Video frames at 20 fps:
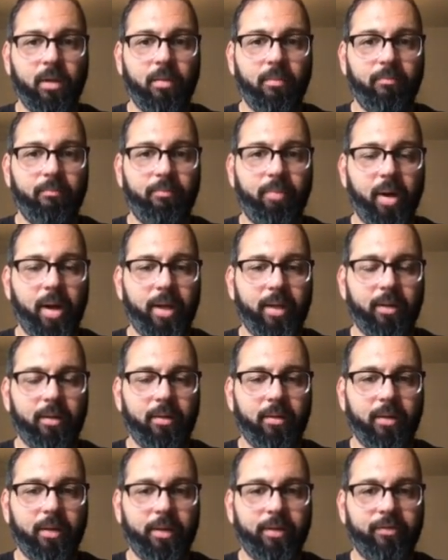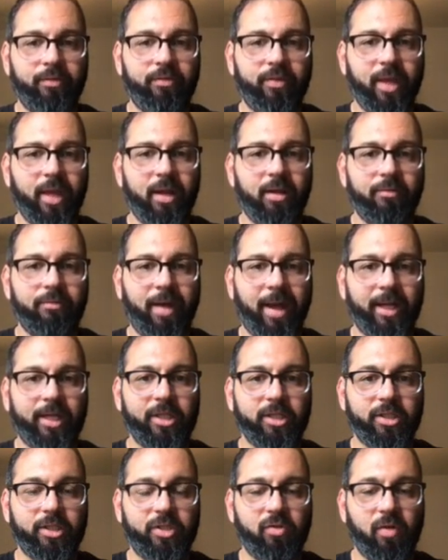But instead of
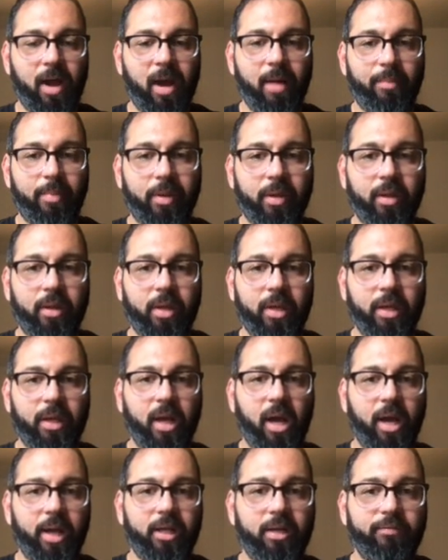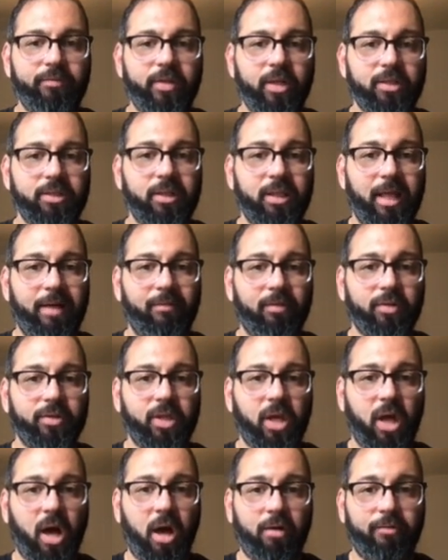actually dropping, it kind of just levels
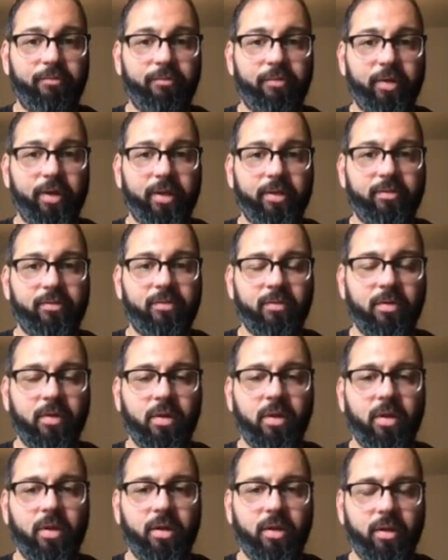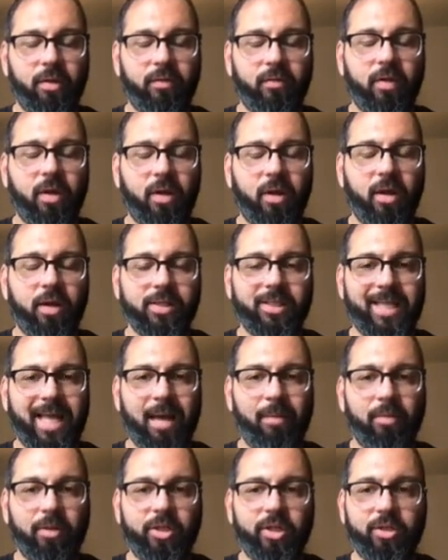off. It's going to
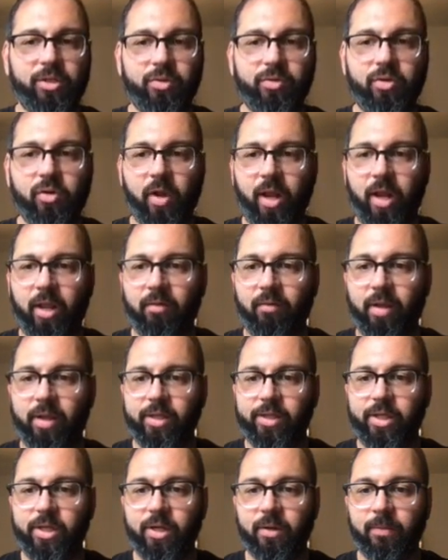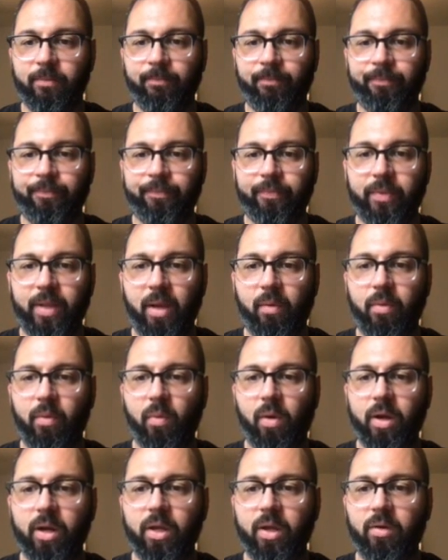establish a new trading range here. Now we
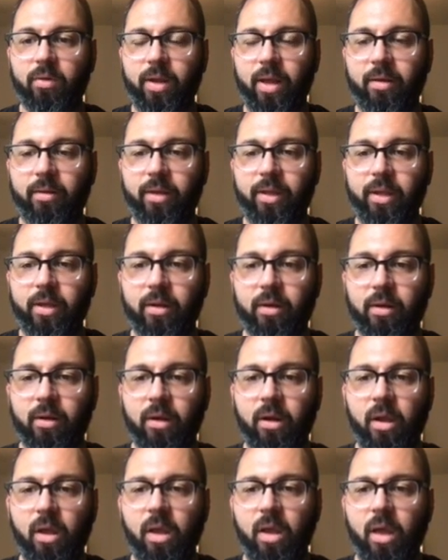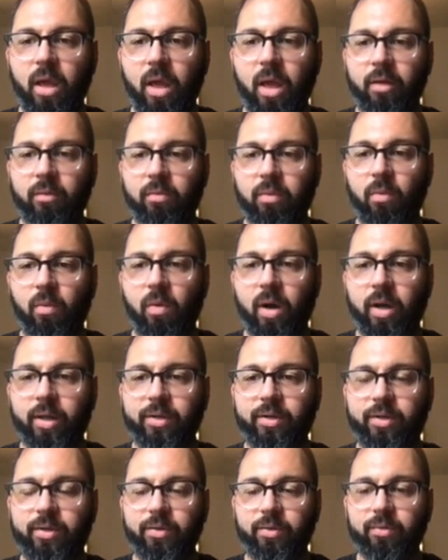want to go down here and we
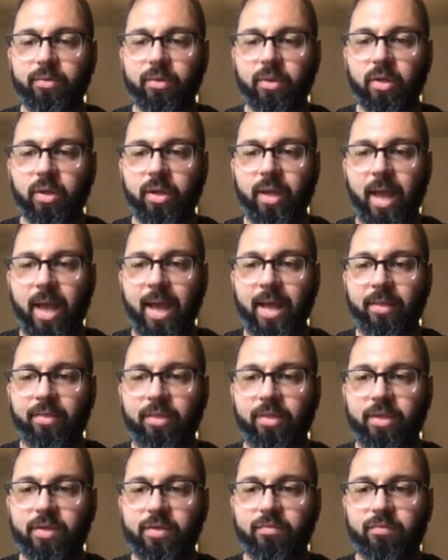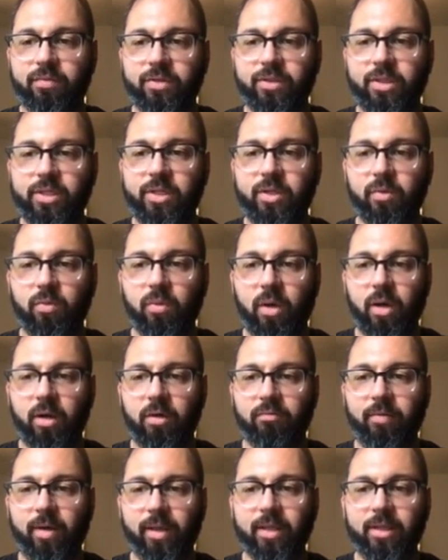want to look at this residual
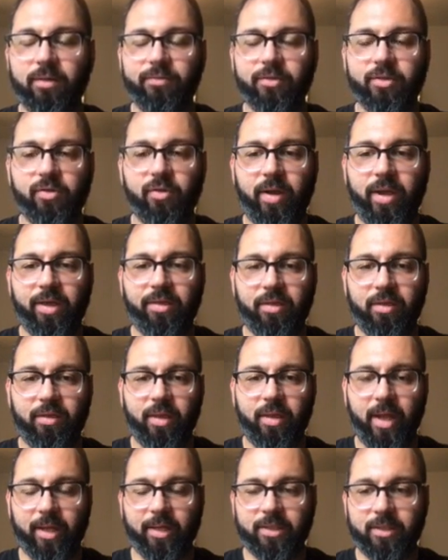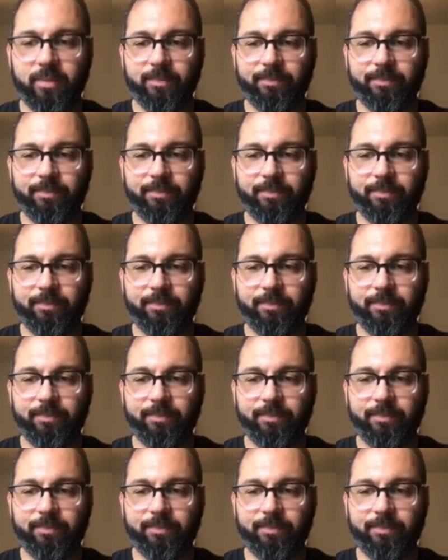relative strength index.